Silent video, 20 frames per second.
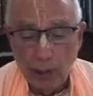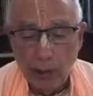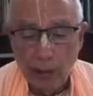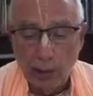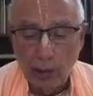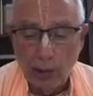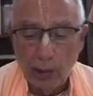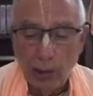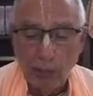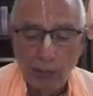us
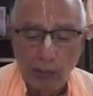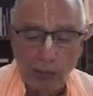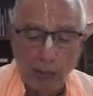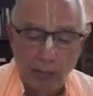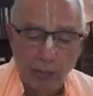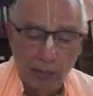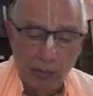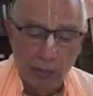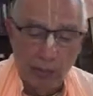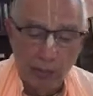that we
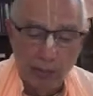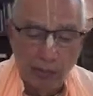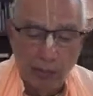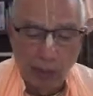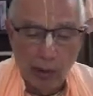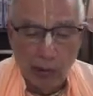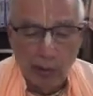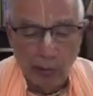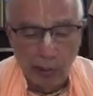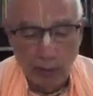must offer our
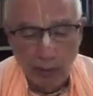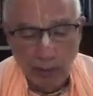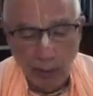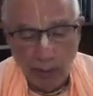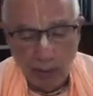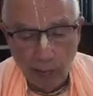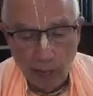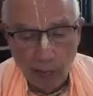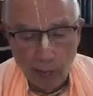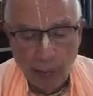
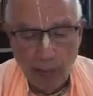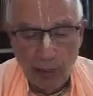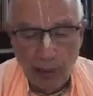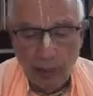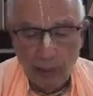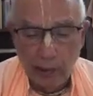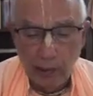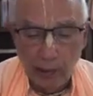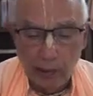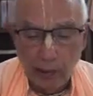respectful
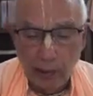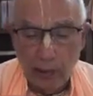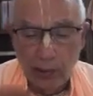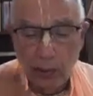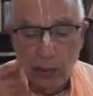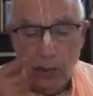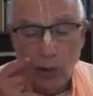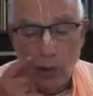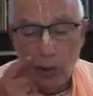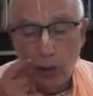obeisances to
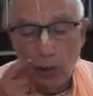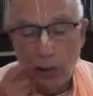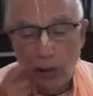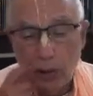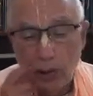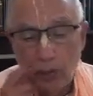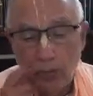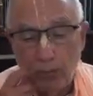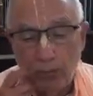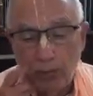all such
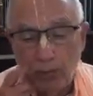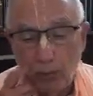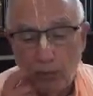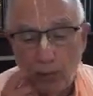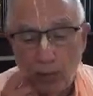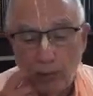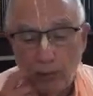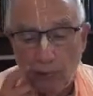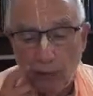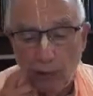pure
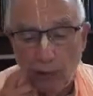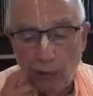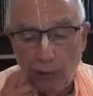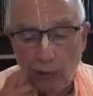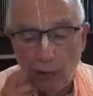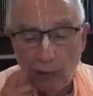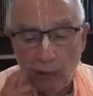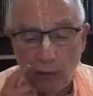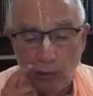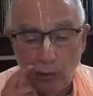
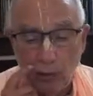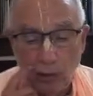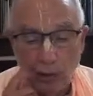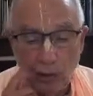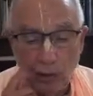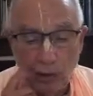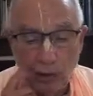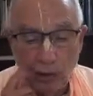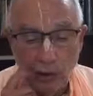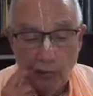confidential
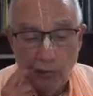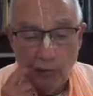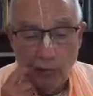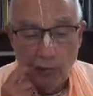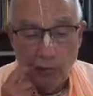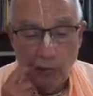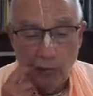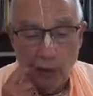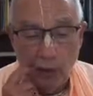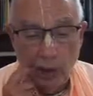devotees of Lord
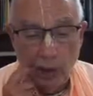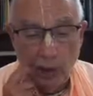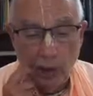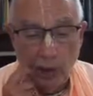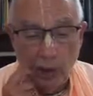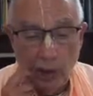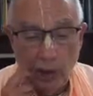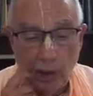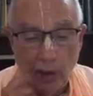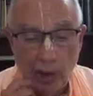
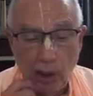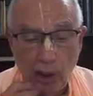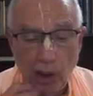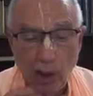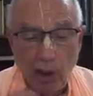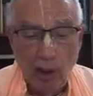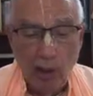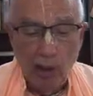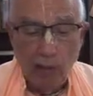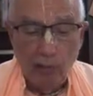Chaitanya
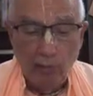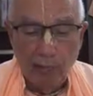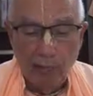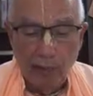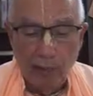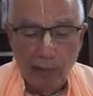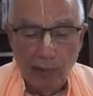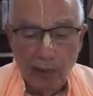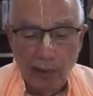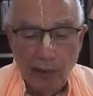if we
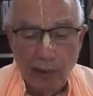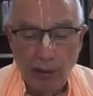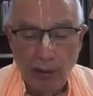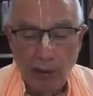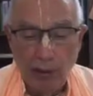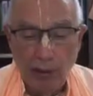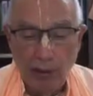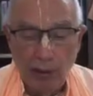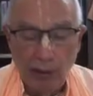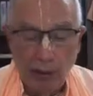indeed
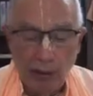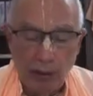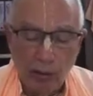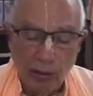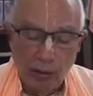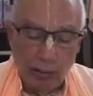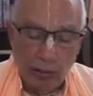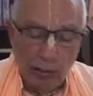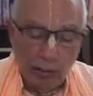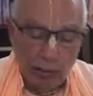want to know
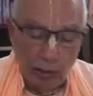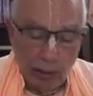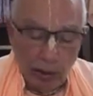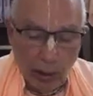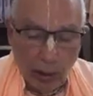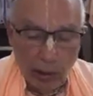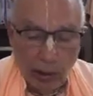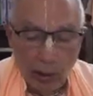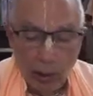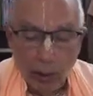him
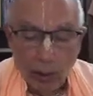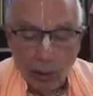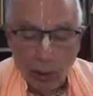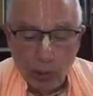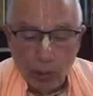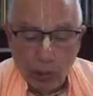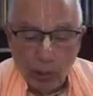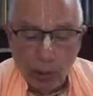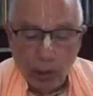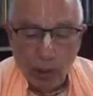in truth.